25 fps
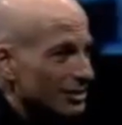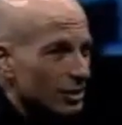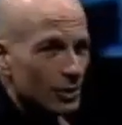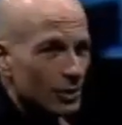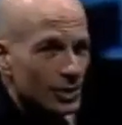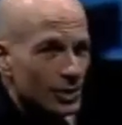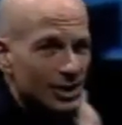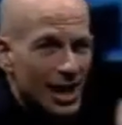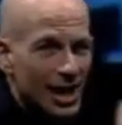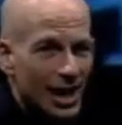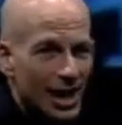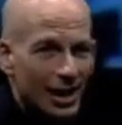I
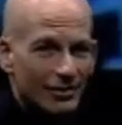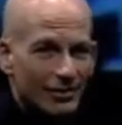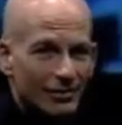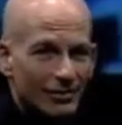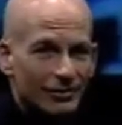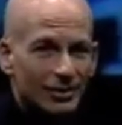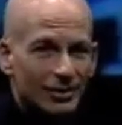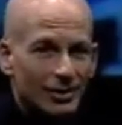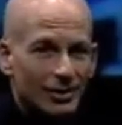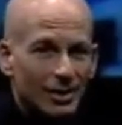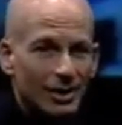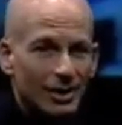always have.
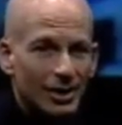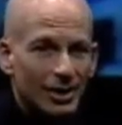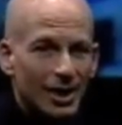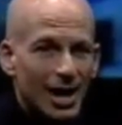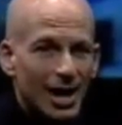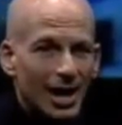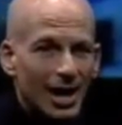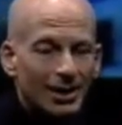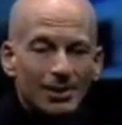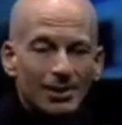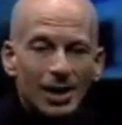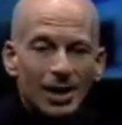
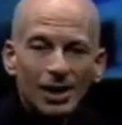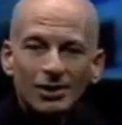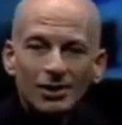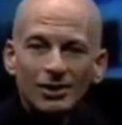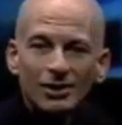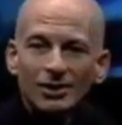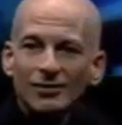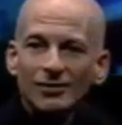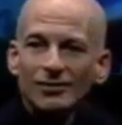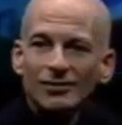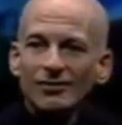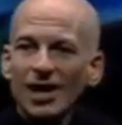And I'm not
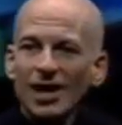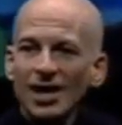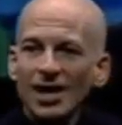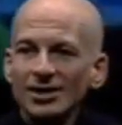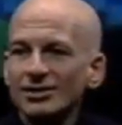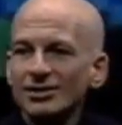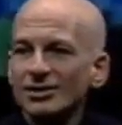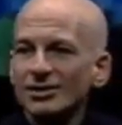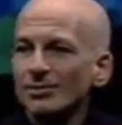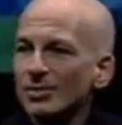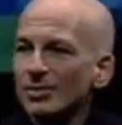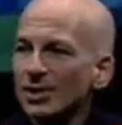going to
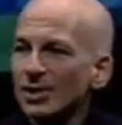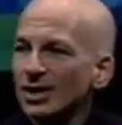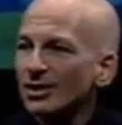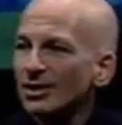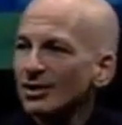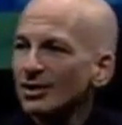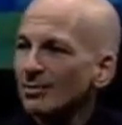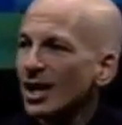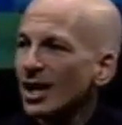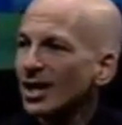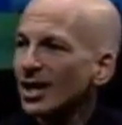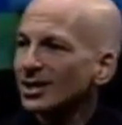invest a minute
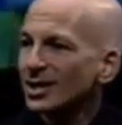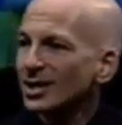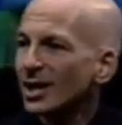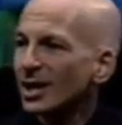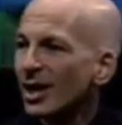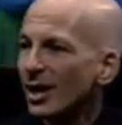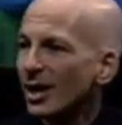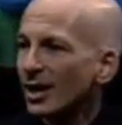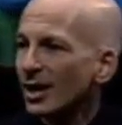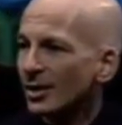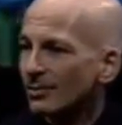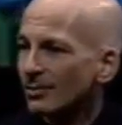of my
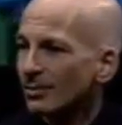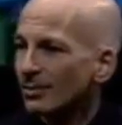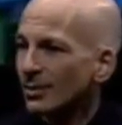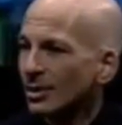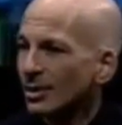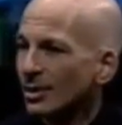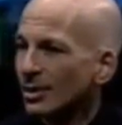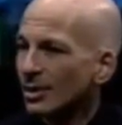time